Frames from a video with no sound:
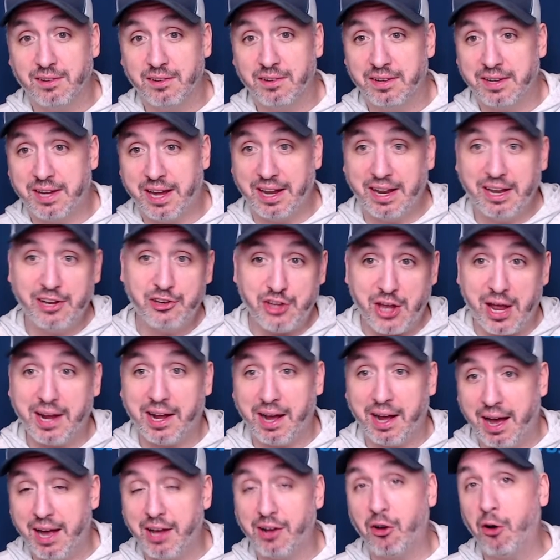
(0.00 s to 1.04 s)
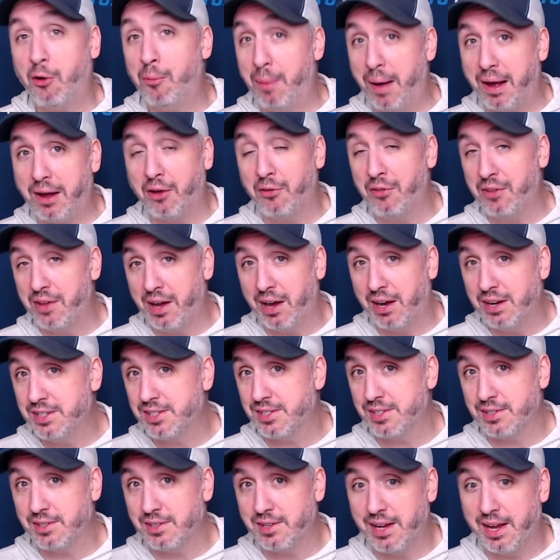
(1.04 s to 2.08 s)
getting Jack Eichel back on the
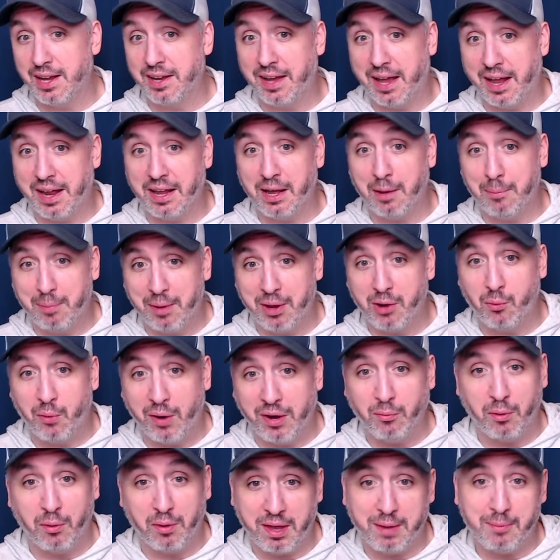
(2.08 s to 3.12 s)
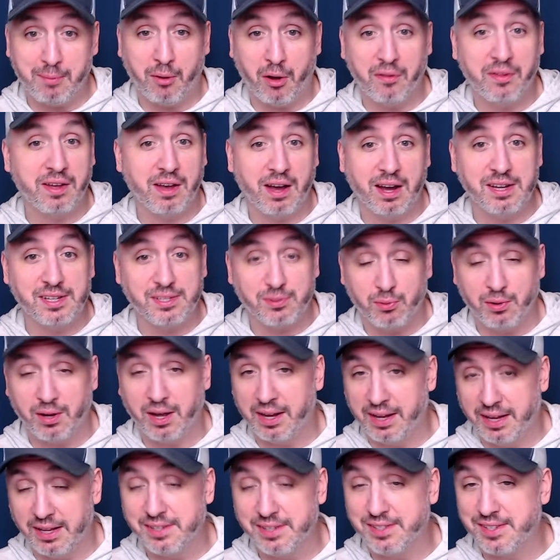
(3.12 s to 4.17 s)
ice and getting a big win with him on the ice
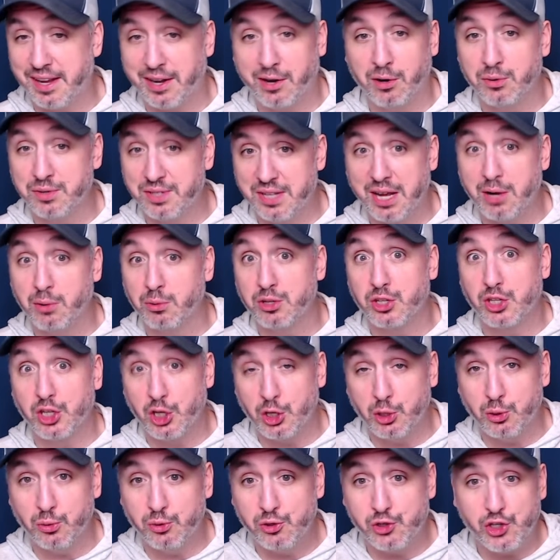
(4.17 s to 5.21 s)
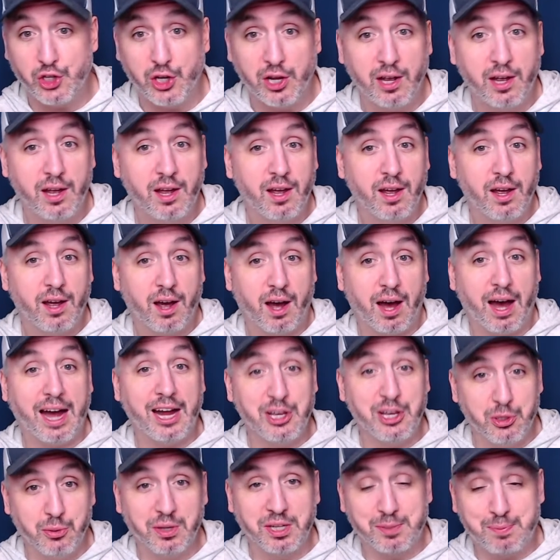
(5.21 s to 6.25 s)
against San Jose was huge. I
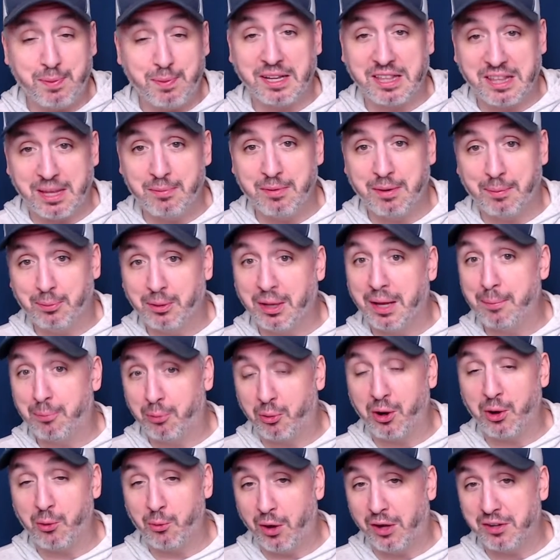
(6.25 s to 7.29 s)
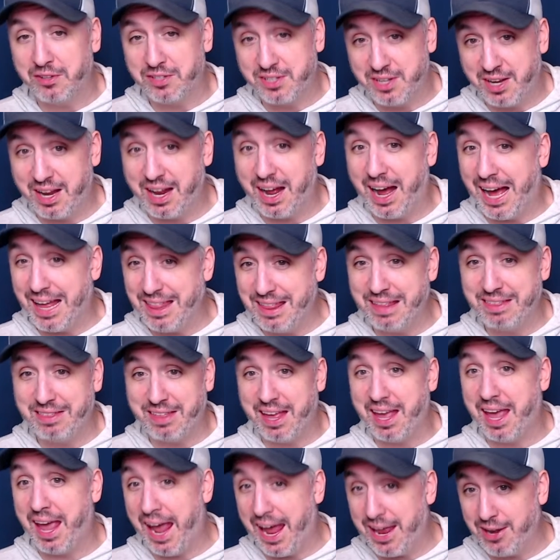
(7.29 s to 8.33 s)
do expect them to play pretty well tonight. I think
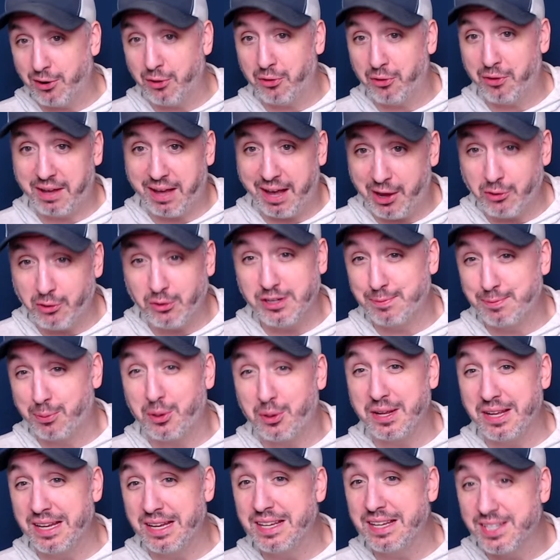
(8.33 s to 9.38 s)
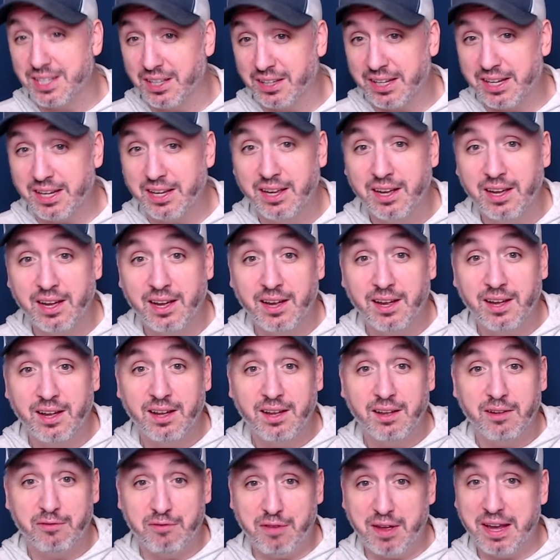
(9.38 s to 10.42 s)
they handled the Coyotes pretty easily.
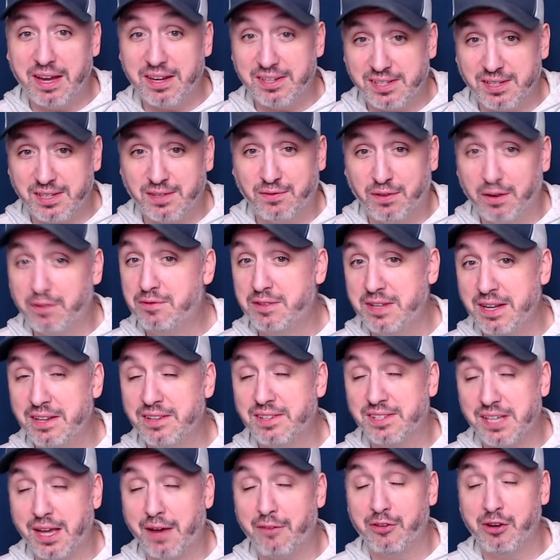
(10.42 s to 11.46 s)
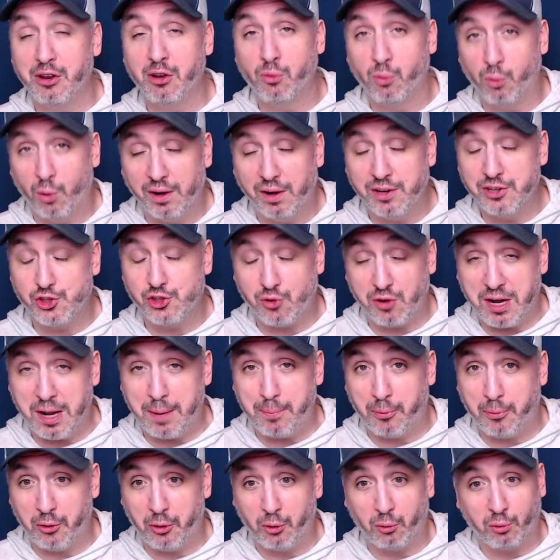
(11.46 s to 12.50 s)
Vegas is 15 7 and 1 straight
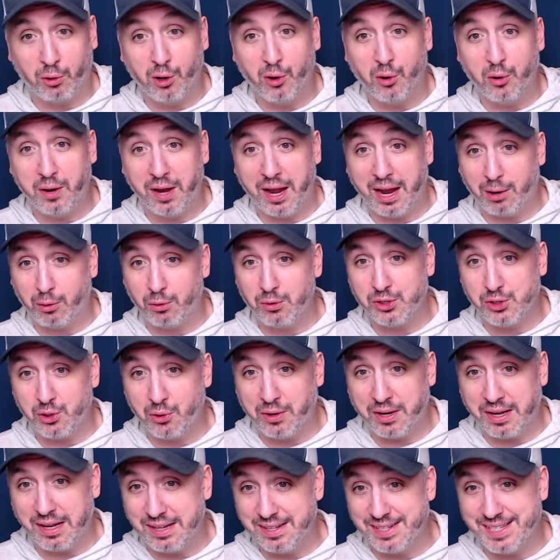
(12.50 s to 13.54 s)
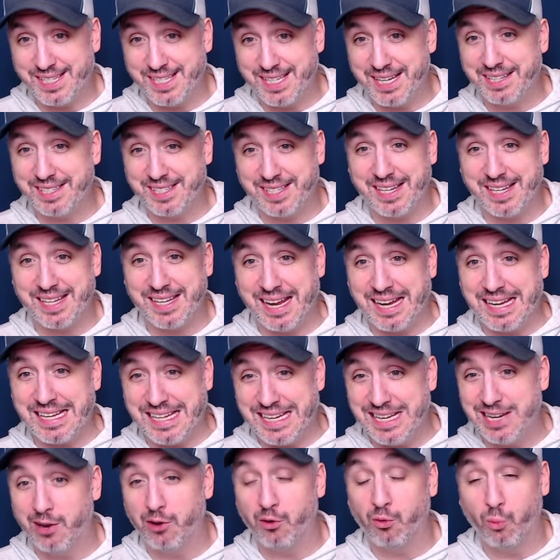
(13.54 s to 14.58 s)
up on the road. Arizona is 6
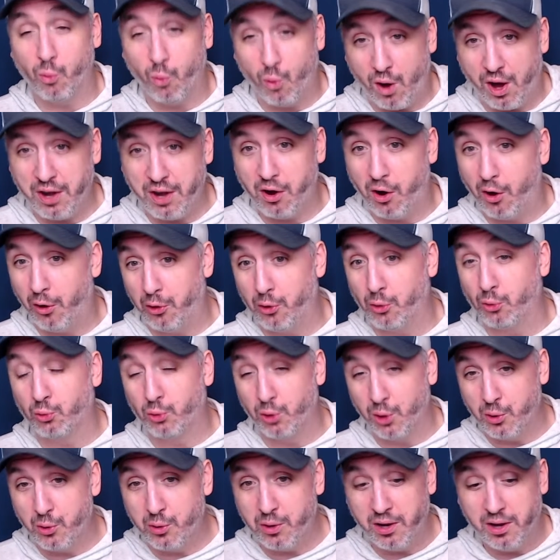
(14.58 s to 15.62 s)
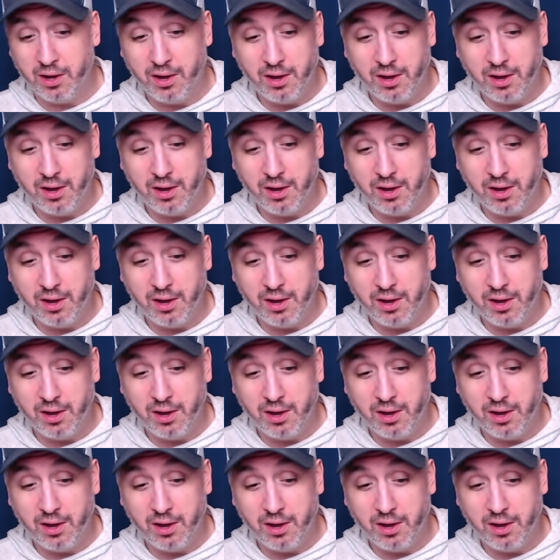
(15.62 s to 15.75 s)
19 and 1 on the road.